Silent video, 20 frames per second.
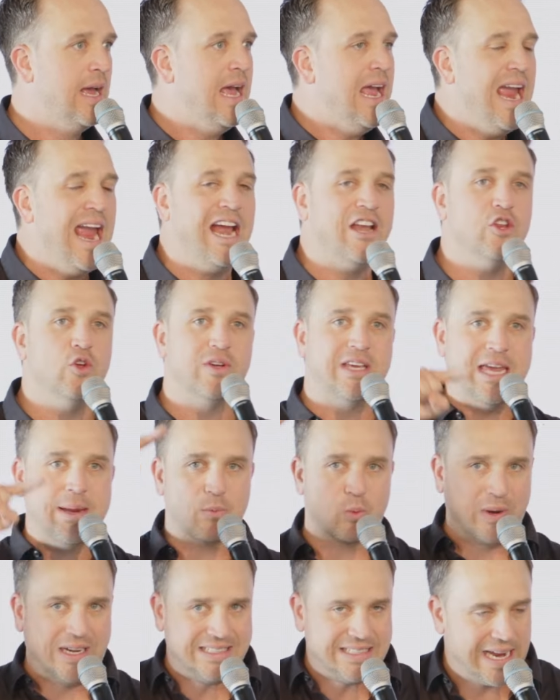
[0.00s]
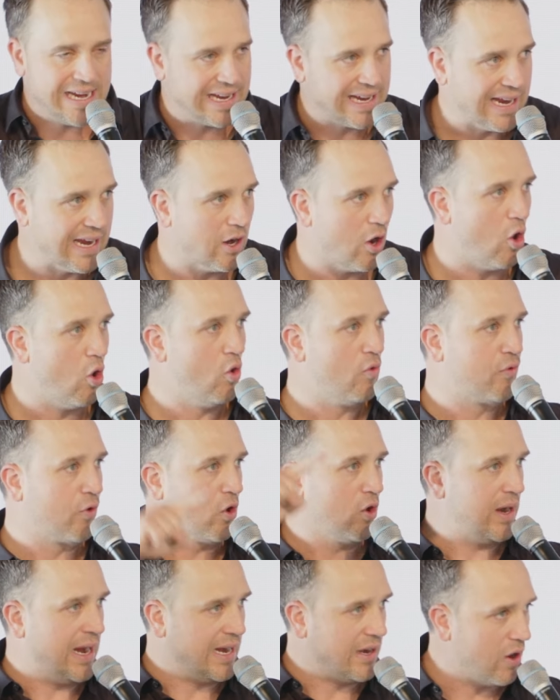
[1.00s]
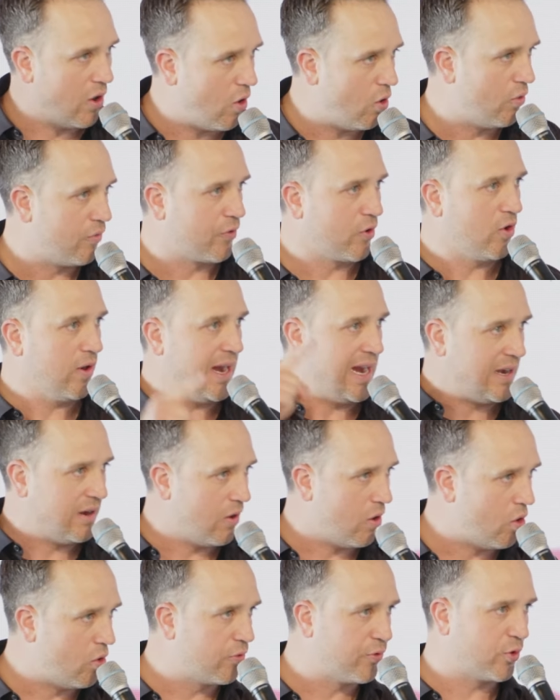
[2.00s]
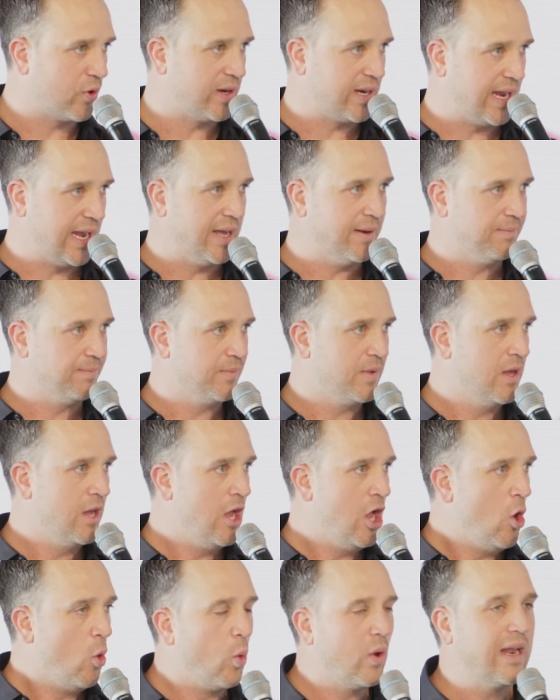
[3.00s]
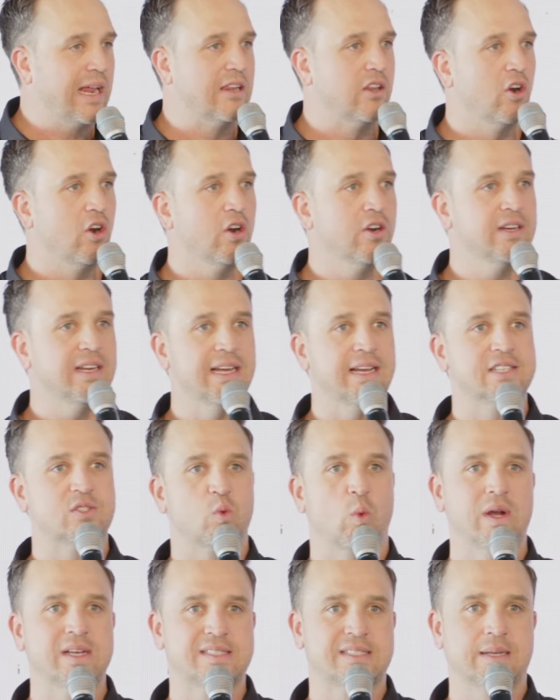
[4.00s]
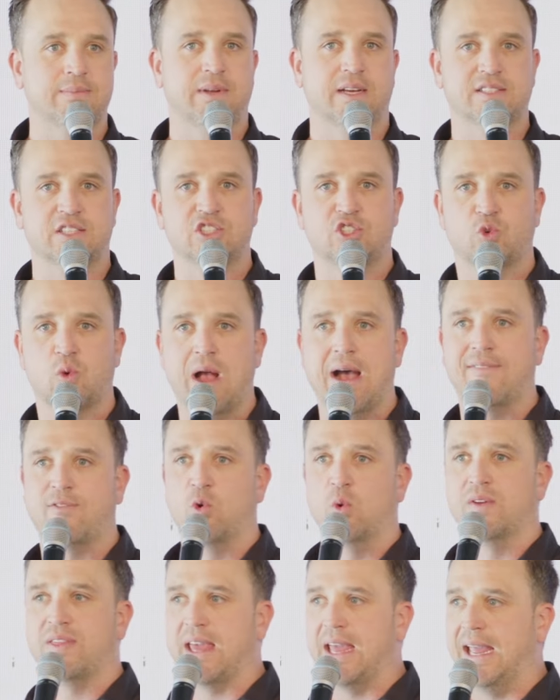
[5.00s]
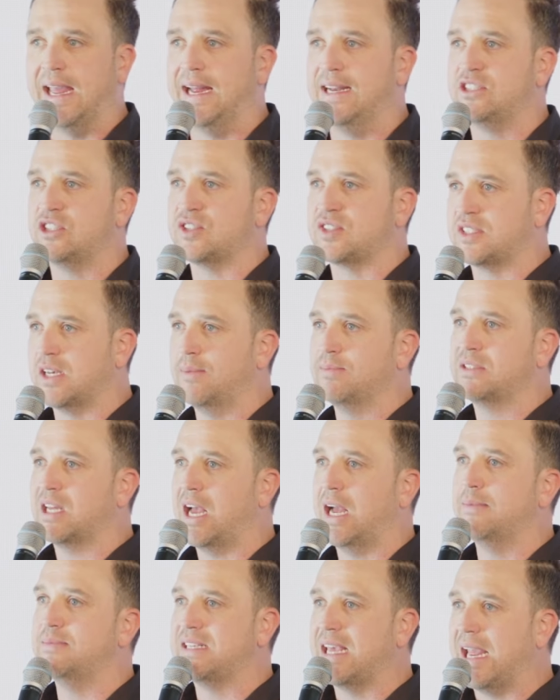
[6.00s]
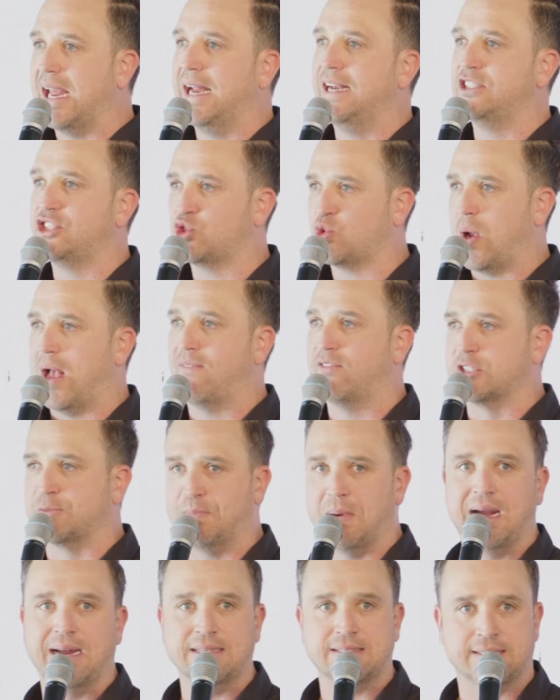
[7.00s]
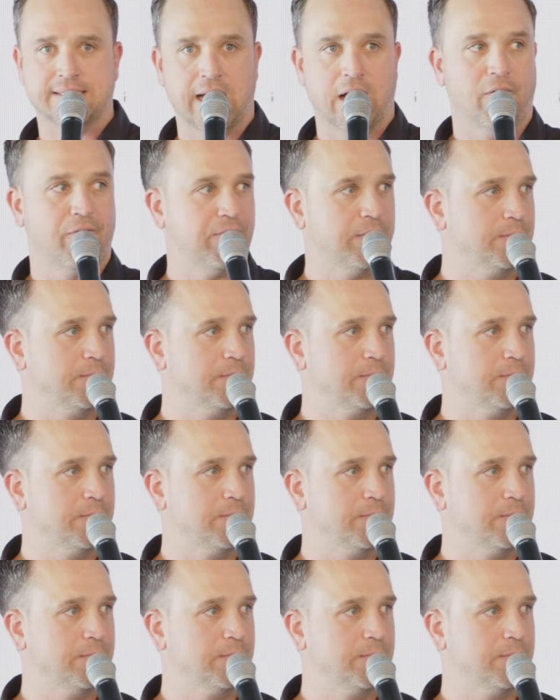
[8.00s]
and you keep retaking it over and over and over again. What I learned is wisdom doesn't travel with age, sometimes age travels by itself.